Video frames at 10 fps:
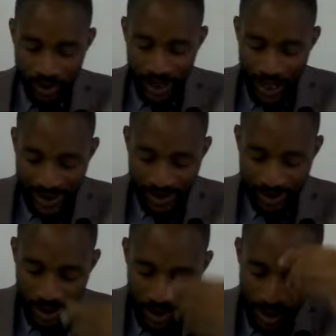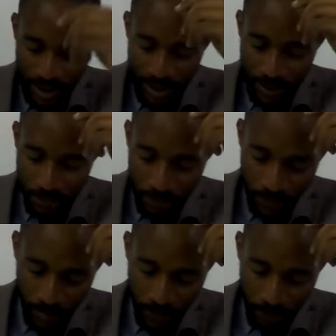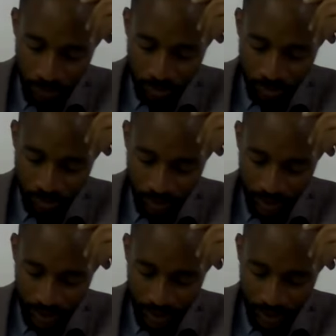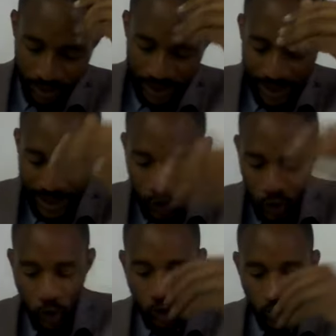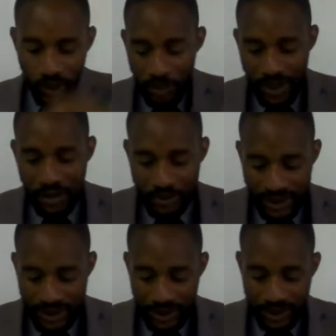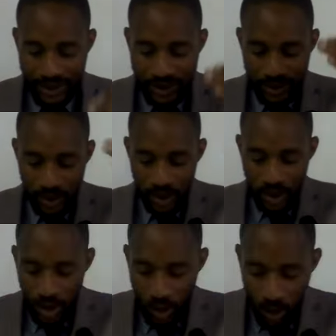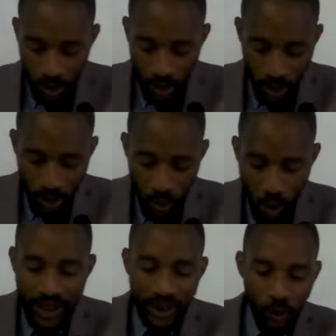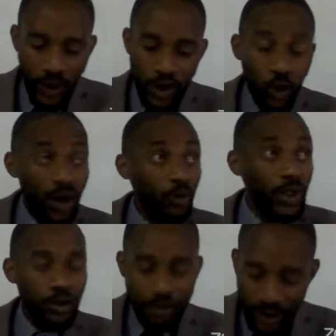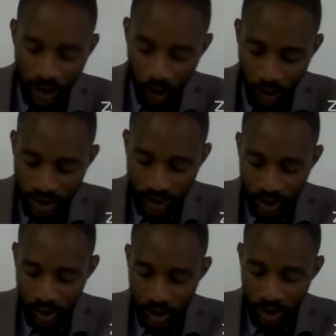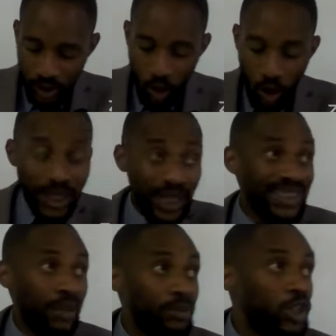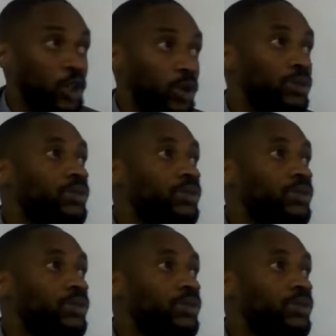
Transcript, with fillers: The last, uh, the last two benefits is Walking, when you are when you fear the Lord, God accepts you.